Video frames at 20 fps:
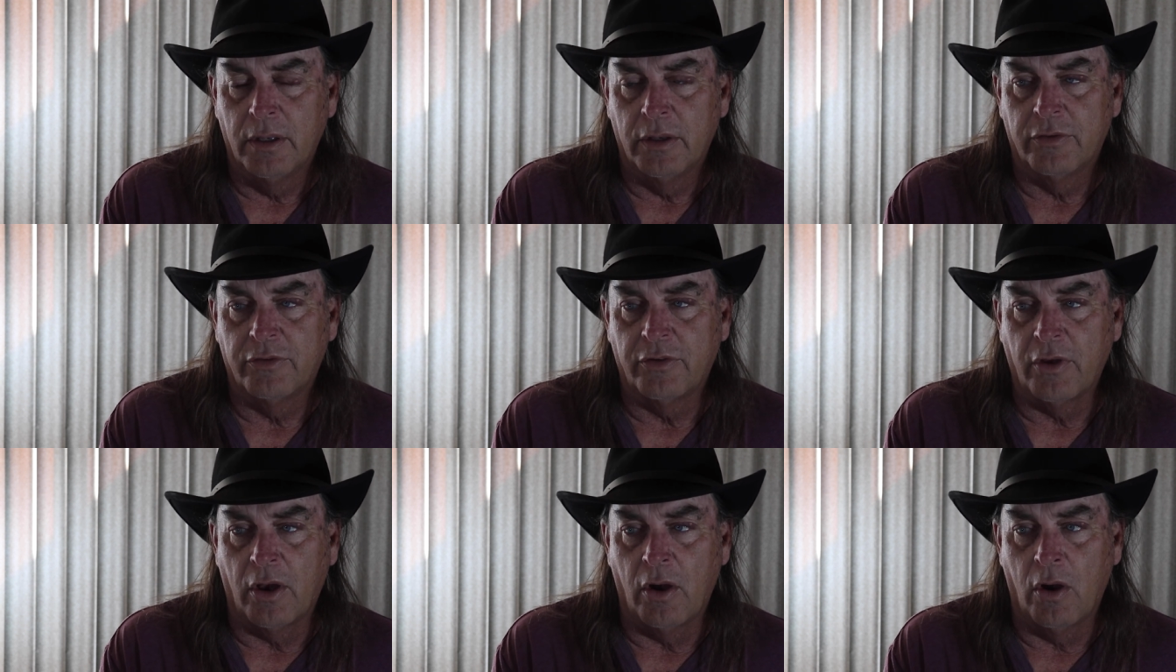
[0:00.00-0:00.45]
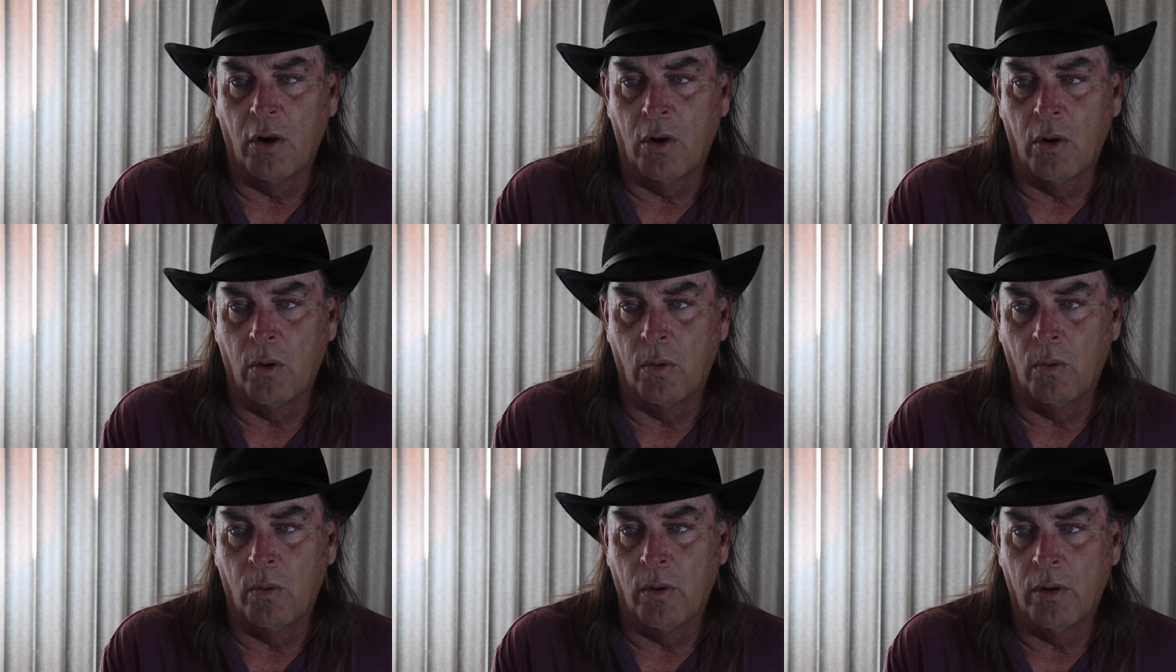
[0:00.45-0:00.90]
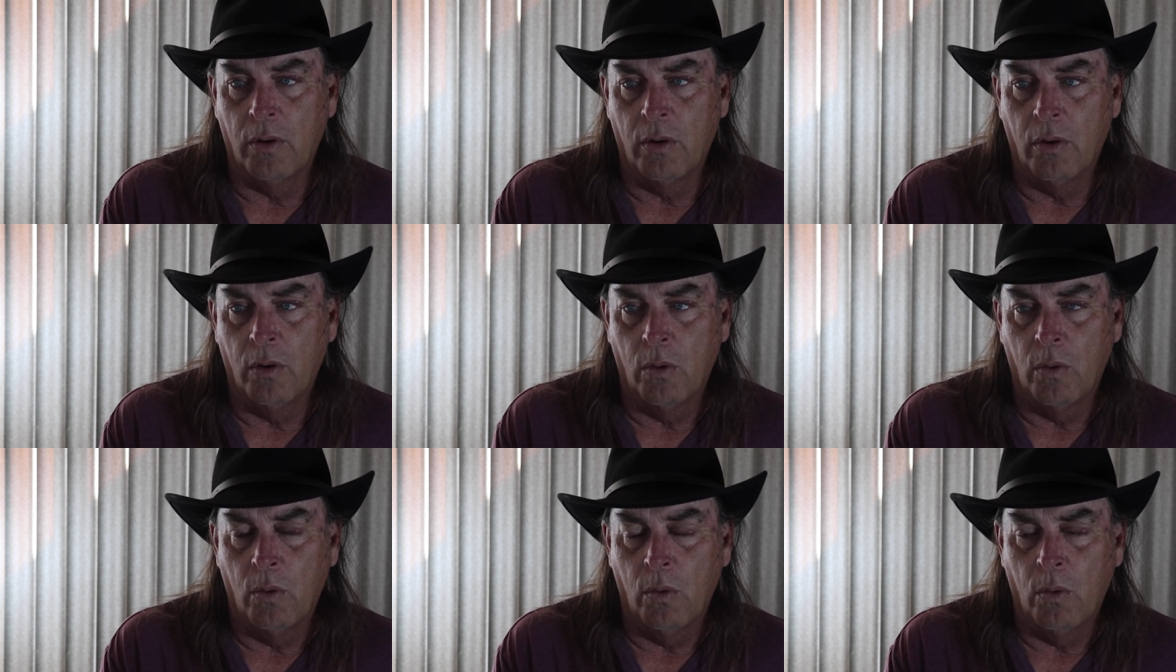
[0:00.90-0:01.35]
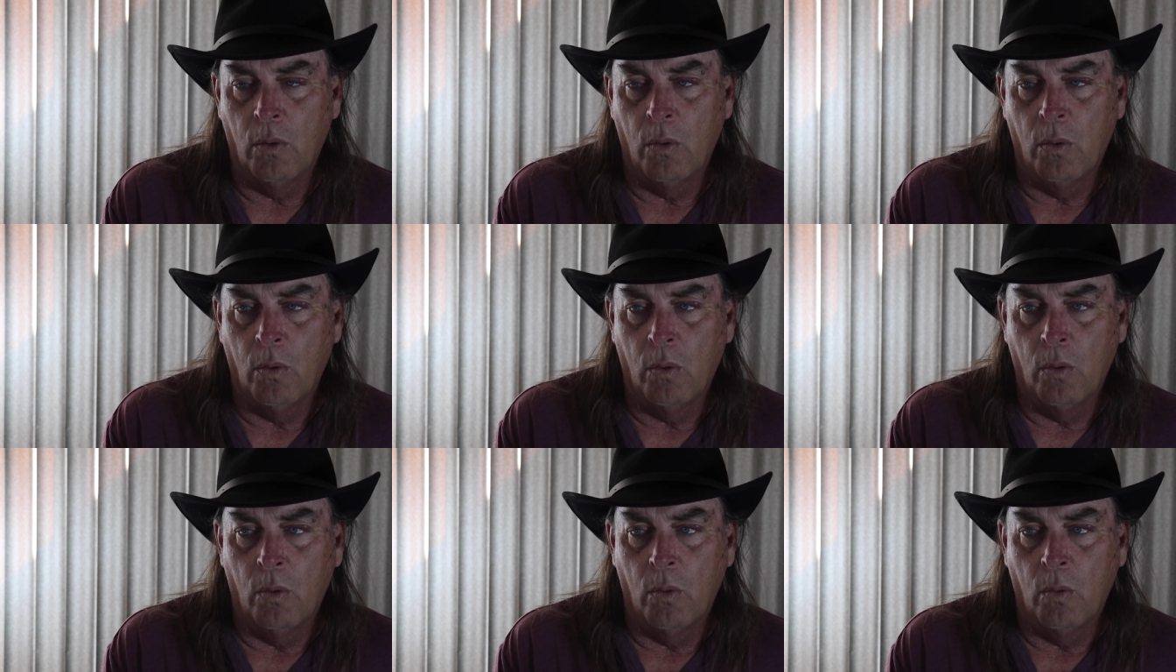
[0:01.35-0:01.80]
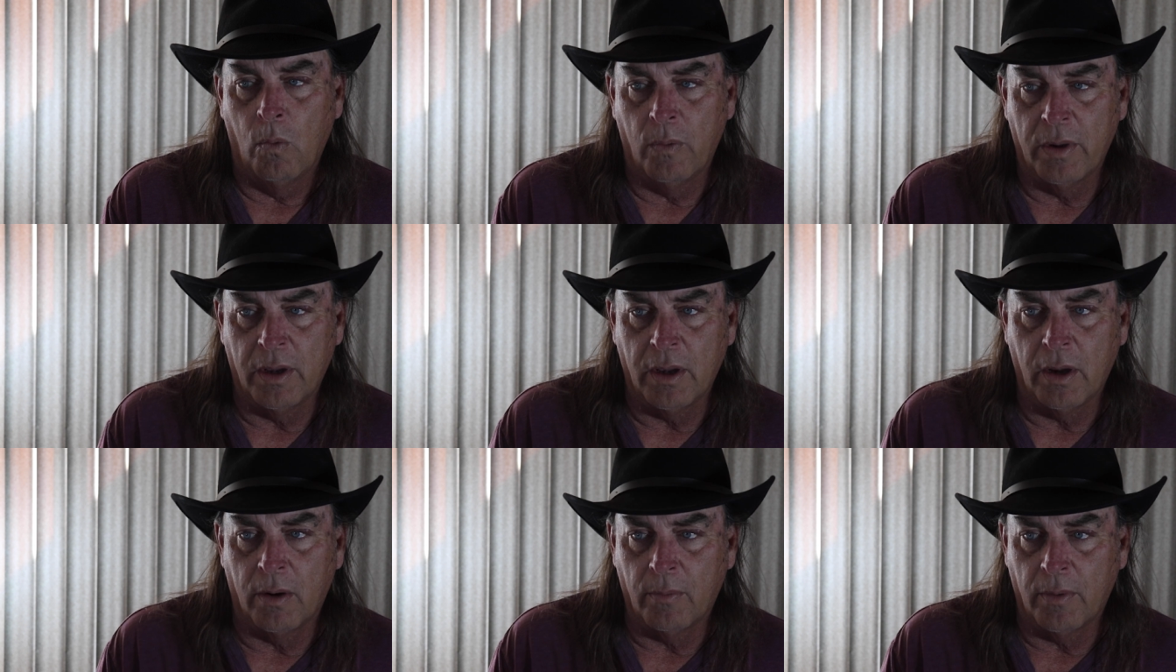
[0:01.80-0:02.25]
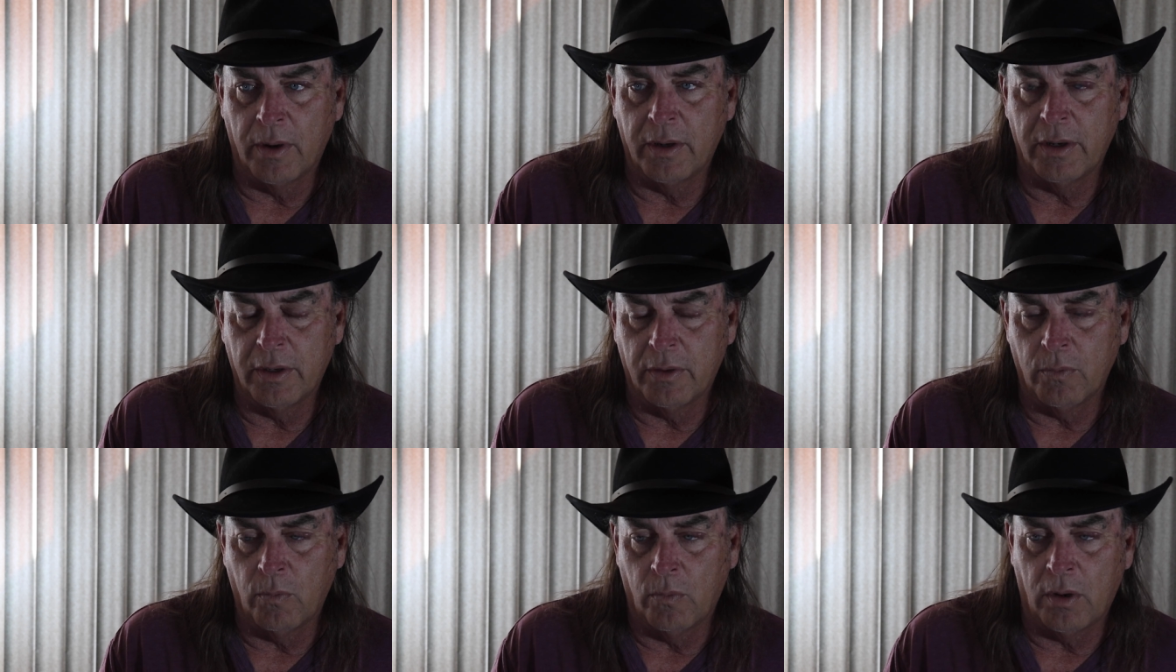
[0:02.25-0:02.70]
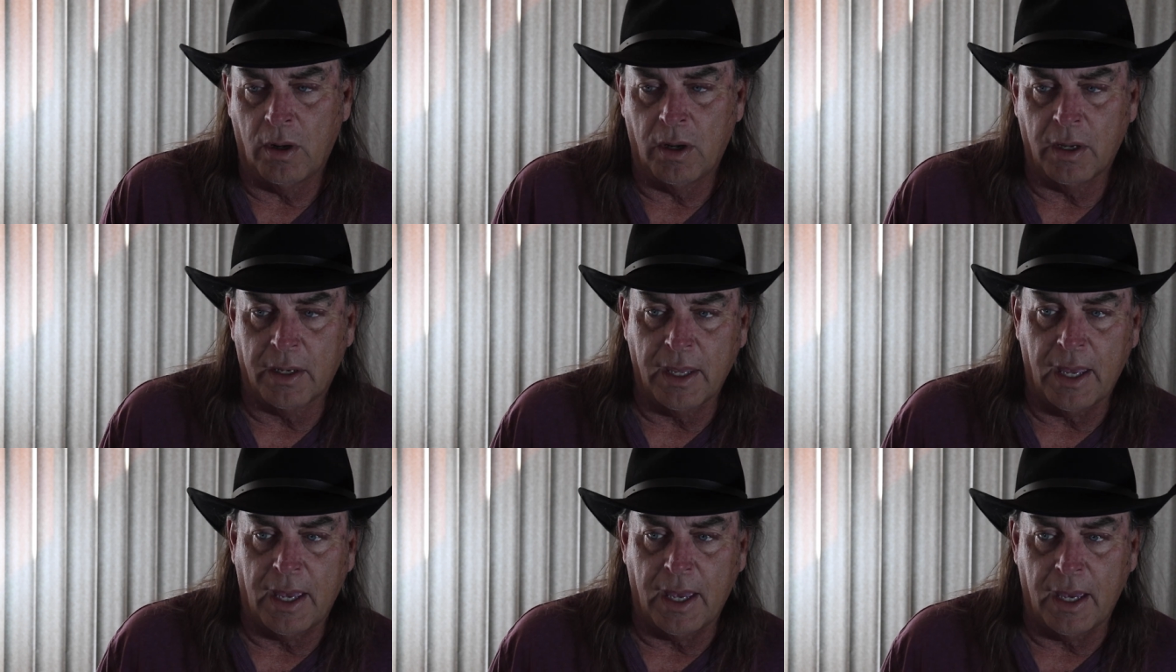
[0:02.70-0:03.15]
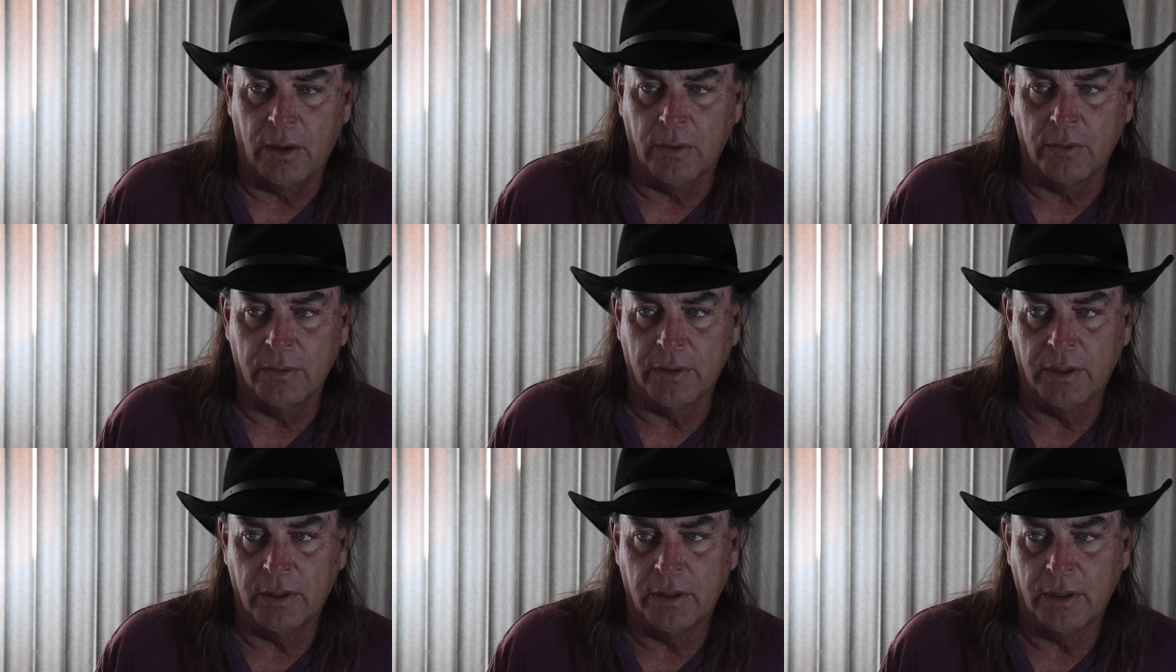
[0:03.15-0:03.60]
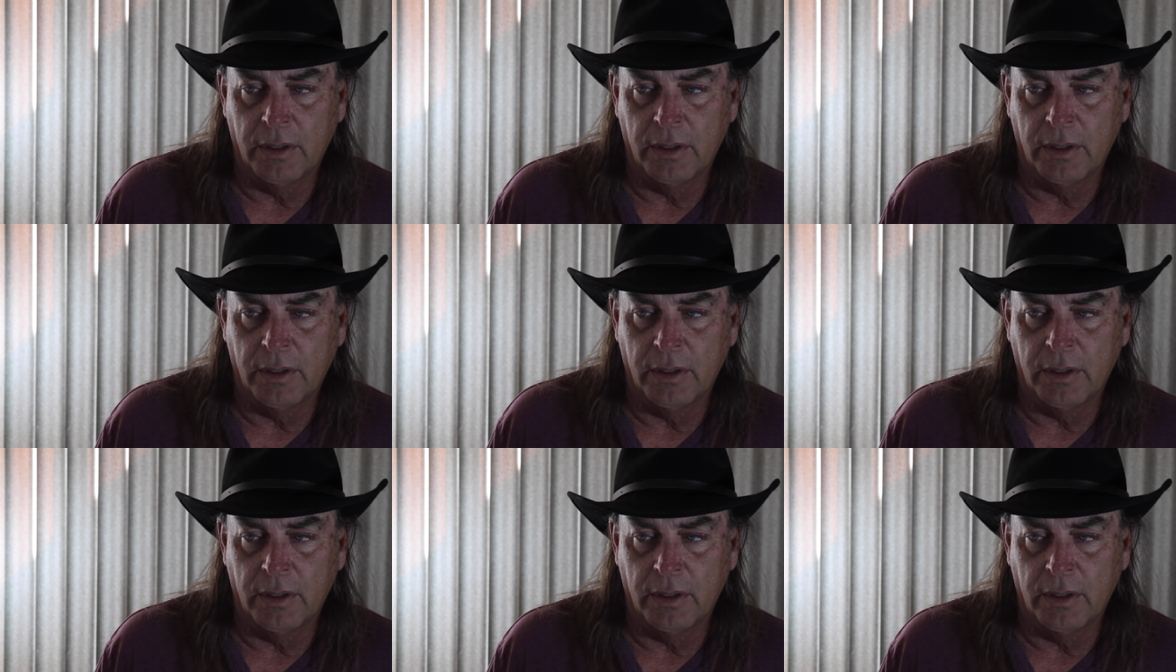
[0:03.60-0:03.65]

So we got ready to walk out,